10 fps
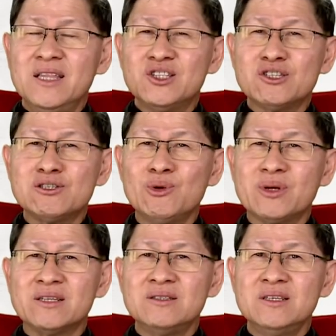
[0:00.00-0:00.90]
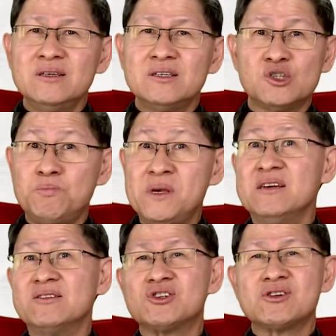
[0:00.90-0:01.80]
Let us look at the
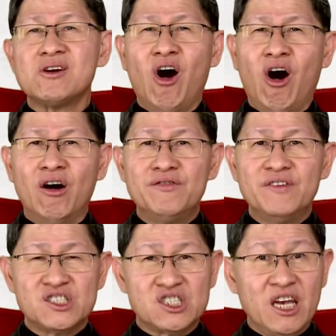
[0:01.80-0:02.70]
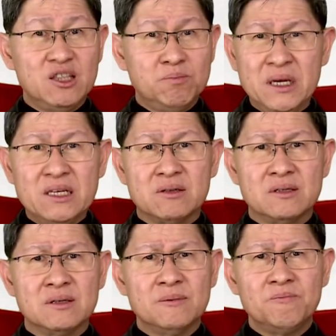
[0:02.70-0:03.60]
speech of Saint Peter.